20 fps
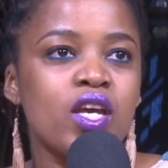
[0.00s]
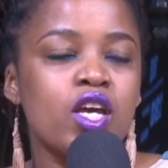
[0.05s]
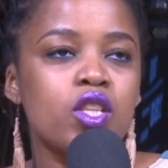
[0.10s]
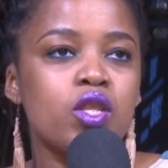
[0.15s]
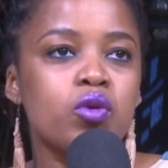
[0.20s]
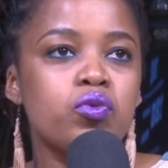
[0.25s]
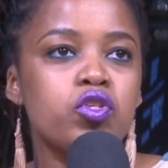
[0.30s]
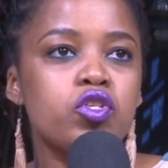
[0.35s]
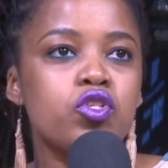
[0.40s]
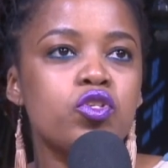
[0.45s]

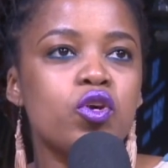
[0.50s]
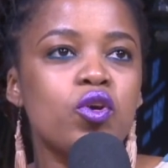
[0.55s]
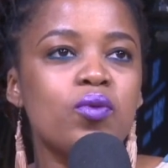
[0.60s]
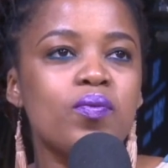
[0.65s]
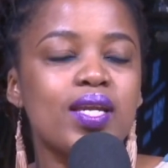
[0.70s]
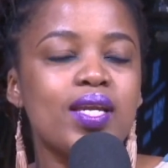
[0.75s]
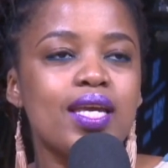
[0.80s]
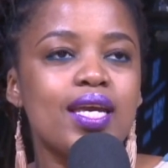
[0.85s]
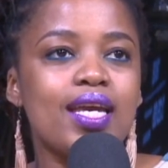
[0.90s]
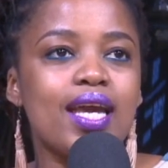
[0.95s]
there were so
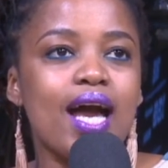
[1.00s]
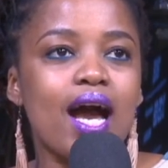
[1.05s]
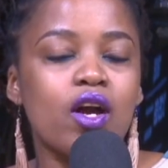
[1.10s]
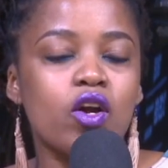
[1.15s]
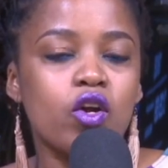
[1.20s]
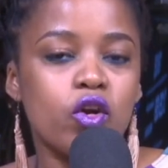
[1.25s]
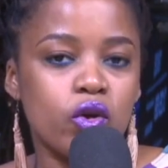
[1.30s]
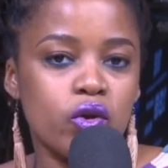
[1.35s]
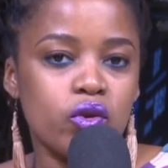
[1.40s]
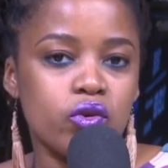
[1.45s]
many
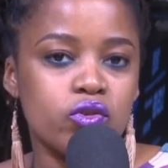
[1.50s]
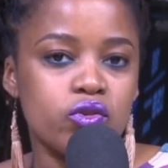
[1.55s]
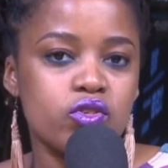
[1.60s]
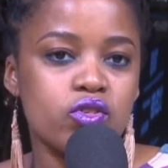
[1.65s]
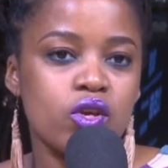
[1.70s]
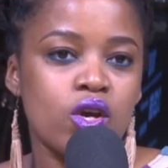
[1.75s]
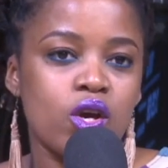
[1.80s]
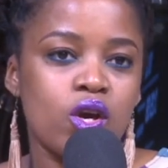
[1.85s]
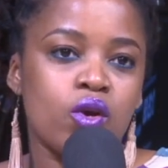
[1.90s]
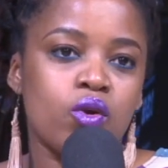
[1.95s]
young
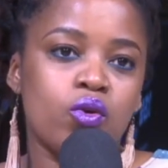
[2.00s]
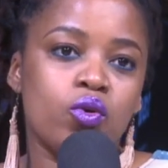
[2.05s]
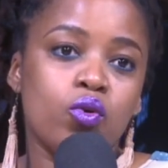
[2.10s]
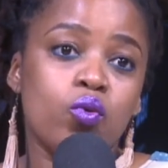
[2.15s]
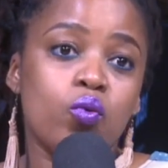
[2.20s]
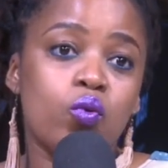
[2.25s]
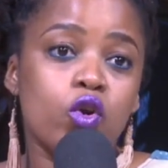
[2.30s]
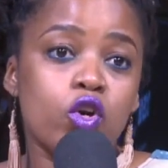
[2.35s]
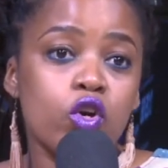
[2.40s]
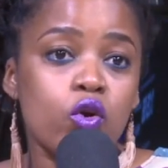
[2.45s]
girls
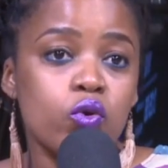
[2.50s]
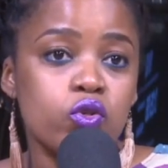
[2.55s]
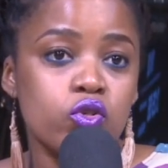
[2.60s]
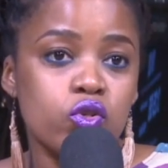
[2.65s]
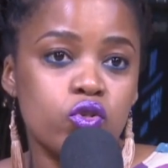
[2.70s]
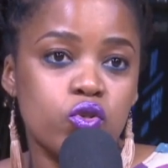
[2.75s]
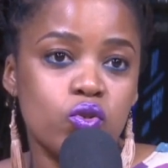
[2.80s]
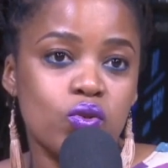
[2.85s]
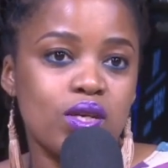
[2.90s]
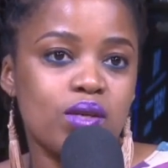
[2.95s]
who were
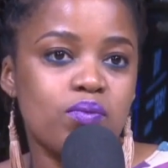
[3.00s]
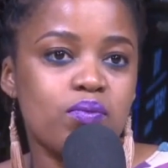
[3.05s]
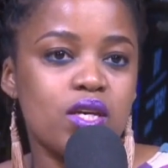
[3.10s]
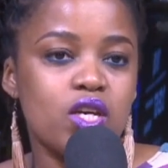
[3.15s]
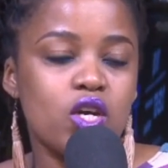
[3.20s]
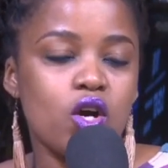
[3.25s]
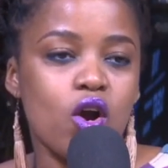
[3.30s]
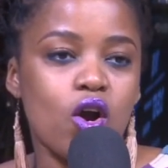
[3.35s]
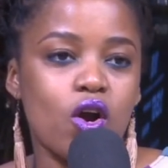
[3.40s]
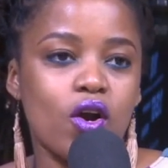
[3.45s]
also doing
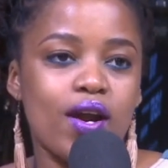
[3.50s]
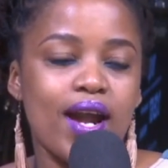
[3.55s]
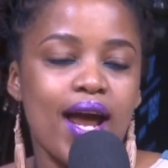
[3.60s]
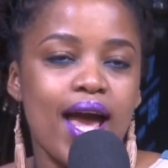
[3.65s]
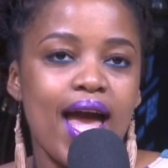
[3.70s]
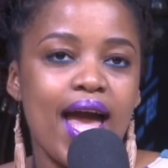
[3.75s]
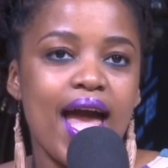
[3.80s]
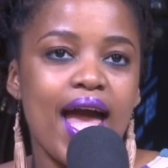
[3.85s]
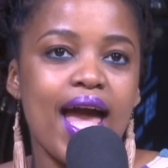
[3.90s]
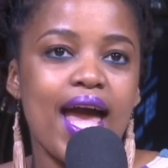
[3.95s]
PR.
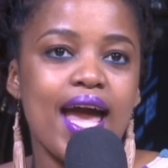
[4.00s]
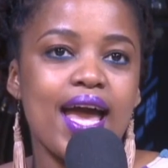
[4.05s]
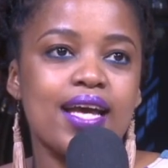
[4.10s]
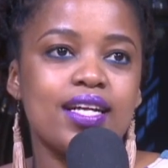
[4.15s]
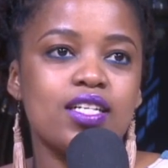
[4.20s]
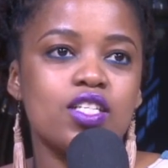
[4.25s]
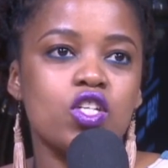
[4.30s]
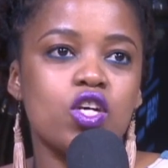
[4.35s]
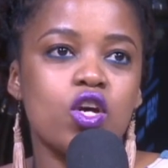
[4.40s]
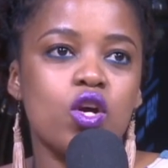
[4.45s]

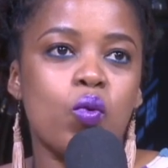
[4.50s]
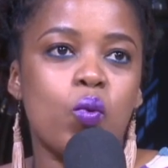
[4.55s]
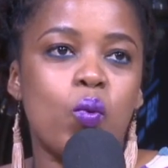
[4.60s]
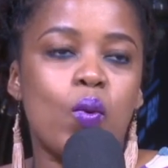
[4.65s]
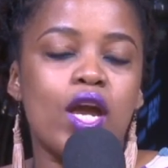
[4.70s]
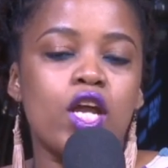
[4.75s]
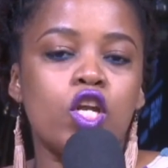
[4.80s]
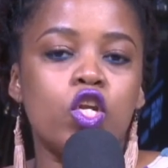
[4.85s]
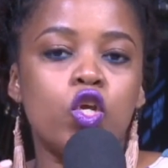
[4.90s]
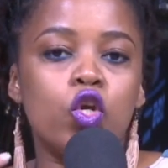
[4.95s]
And
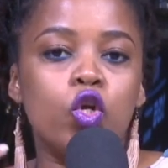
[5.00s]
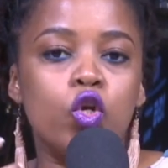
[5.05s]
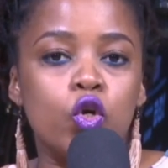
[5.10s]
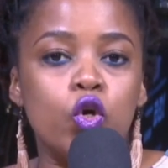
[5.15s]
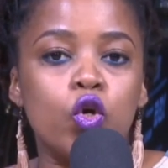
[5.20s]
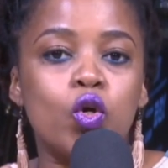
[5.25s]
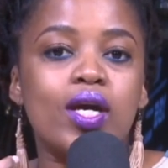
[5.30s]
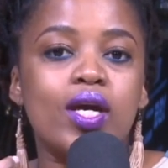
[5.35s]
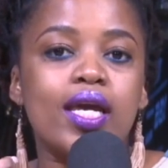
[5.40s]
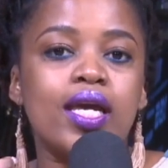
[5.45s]
when you
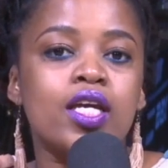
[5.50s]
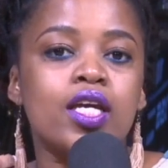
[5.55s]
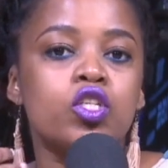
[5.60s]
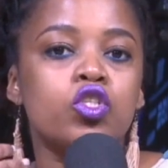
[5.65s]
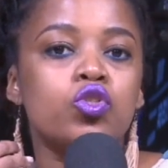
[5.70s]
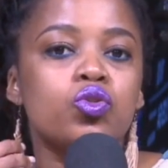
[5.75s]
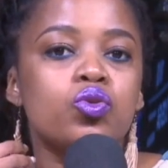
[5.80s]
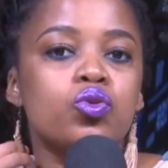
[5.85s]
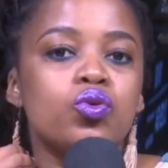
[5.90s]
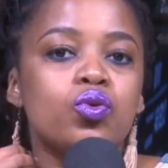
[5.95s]
look
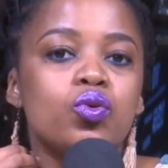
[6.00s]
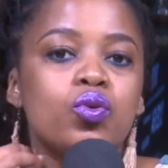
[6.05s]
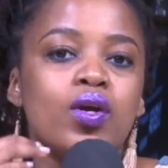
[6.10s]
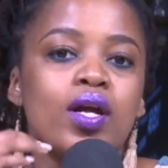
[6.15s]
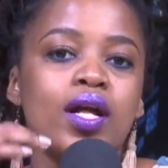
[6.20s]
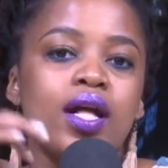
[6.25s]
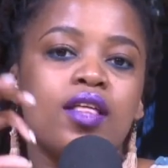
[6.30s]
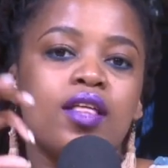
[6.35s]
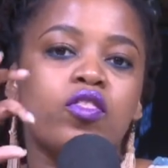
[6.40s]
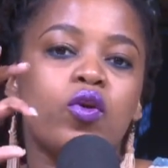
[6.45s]
into
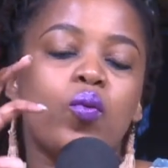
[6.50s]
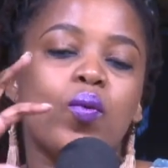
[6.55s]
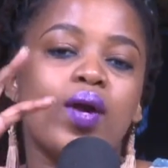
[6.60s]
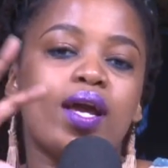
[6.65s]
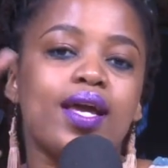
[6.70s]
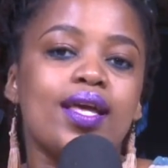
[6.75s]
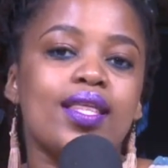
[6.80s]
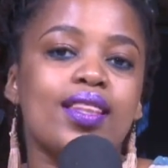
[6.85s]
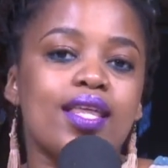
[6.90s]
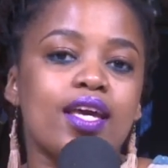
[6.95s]
the
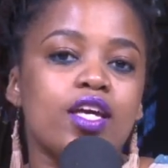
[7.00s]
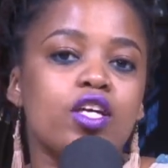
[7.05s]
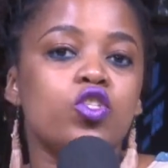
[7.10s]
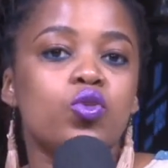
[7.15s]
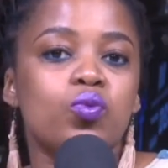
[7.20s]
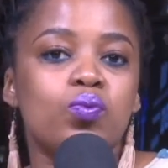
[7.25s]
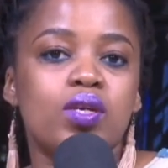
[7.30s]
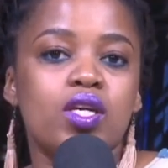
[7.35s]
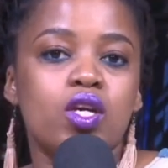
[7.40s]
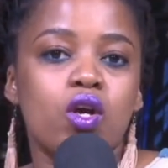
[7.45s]
way they
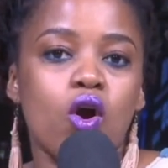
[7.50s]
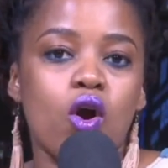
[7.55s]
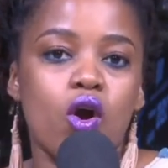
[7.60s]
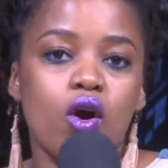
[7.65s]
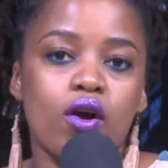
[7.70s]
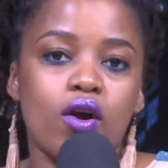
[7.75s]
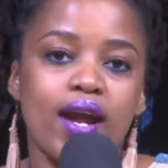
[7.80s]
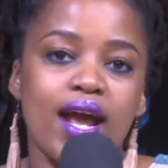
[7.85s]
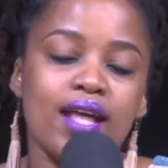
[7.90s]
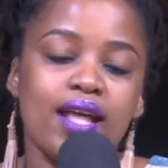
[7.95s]
do
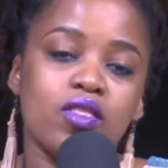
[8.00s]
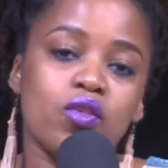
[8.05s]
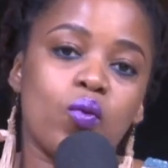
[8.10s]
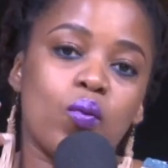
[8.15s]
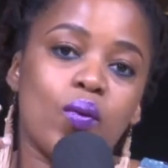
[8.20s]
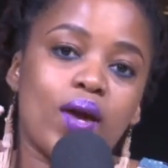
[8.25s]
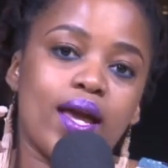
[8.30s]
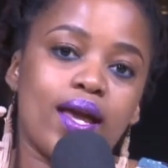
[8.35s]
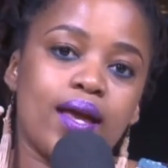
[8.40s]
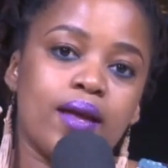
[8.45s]
PR and the
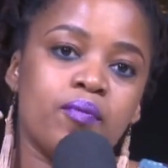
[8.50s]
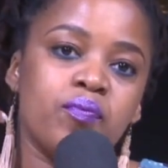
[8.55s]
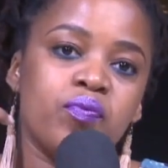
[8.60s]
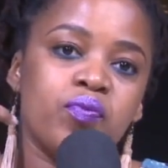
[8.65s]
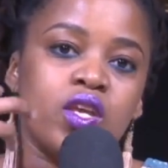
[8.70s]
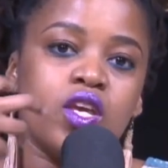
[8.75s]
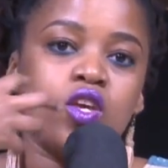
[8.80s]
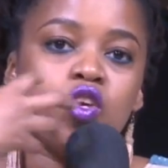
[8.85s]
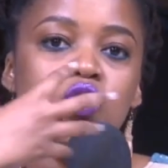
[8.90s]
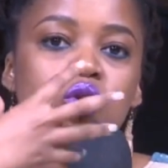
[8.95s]
way,
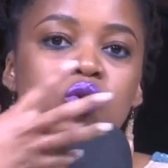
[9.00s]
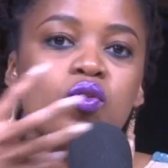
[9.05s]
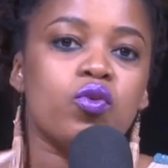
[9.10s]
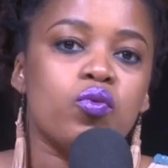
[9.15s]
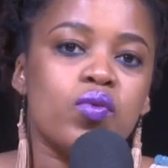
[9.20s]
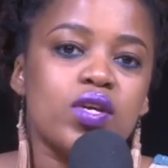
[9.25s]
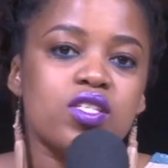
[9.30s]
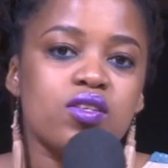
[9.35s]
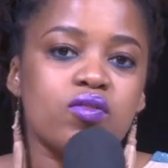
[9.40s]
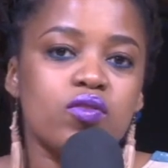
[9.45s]
the
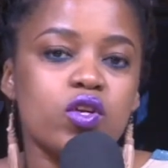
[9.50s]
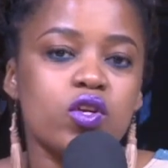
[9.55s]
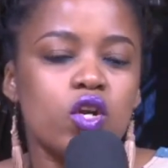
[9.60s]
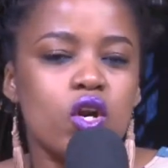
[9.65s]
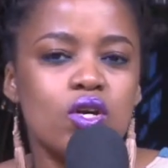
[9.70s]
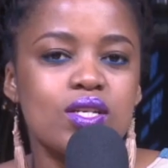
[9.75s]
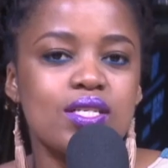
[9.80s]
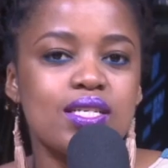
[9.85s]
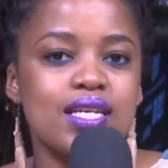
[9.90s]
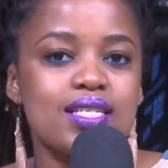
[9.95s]
rest of the
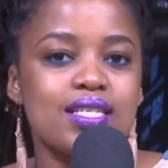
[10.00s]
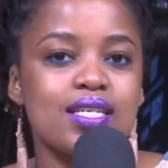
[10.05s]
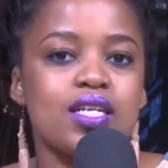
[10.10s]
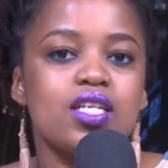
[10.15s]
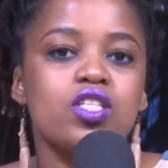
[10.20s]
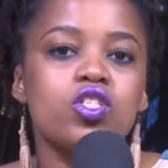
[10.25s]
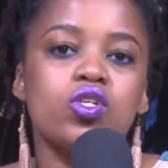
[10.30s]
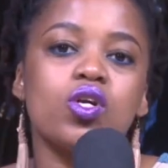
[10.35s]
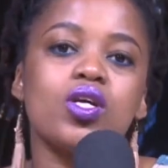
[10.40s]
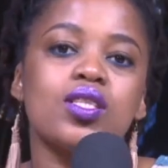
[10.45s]
class does it,
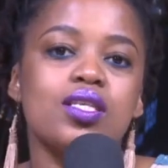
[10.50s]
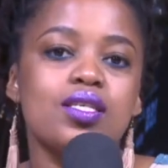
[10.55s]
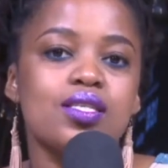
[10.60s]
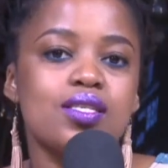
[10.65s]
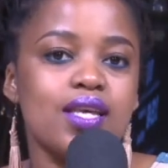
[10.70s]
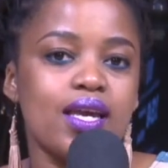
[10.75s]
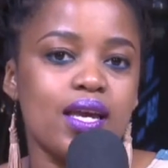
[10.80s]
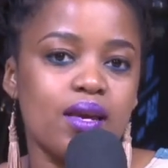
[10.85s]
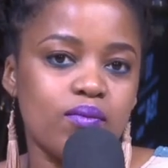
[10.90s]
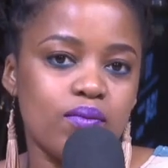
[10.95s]
it's not the
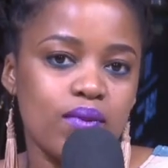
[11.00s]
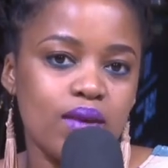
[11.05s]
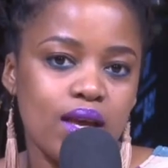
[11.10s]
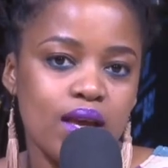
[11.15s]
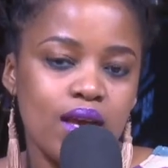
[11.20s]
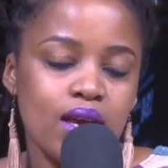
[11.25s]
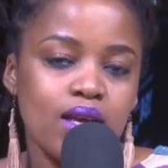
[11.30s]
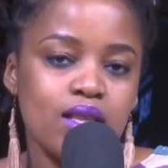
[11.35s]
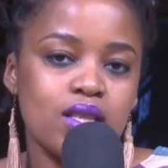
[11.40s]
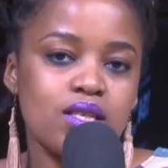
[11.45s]
same.
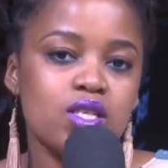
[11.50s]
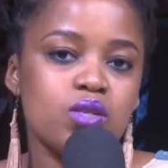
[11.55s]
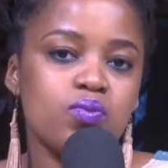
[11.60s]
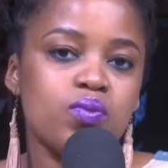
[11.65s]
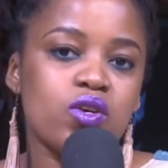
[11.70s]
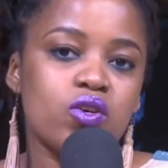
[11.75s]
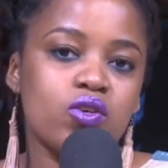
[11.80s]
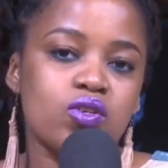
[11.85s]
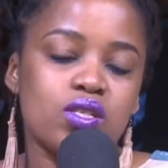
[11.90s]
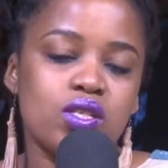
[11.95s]
This is
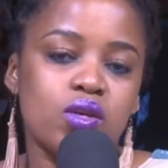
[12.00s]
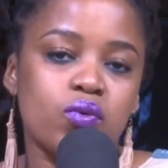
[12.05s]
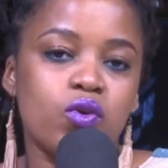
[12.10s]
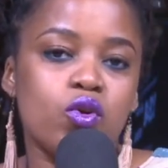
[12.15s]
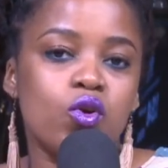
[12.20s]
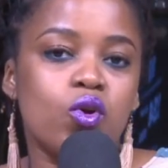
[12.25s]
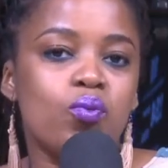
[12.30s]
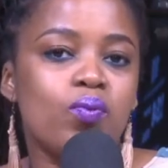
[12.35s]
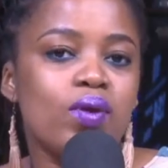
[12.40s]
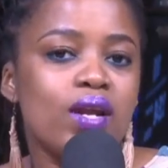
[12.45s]
because there were
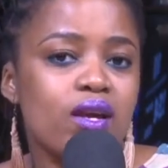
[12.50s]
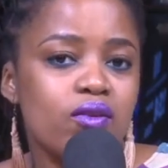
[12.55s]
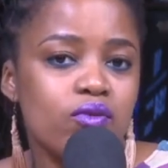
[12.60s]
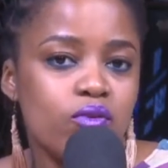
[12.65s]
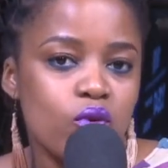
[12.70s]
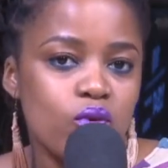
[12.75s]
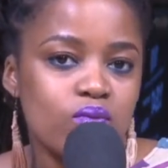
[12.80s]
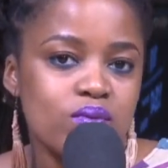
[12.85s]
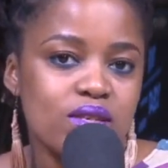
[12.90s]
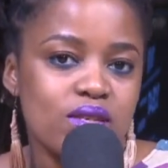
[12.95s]
no
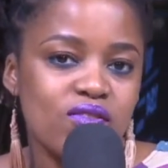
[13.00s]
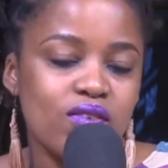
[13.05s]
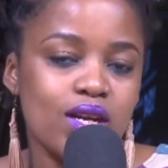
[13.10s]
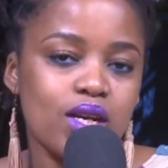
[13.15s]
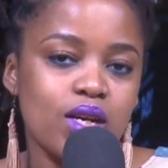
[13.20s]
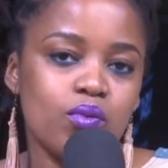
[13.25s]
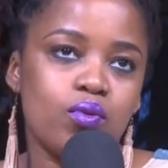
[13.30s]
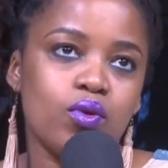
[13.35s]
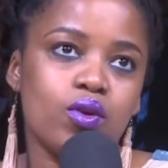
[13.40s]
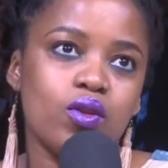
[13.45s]
platforms
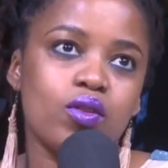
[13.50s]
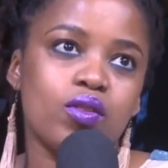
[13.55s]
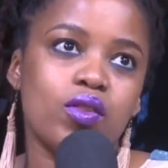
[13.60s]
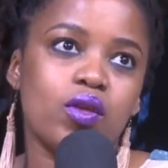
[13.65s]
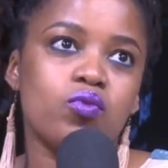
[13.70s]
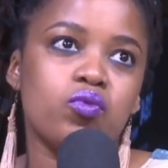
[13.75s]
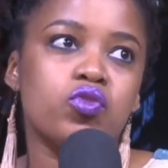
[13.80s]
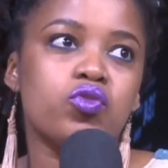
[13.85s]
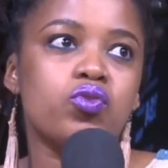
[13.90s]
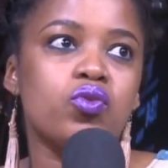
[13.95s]
available,
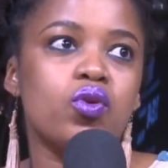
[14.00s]
there was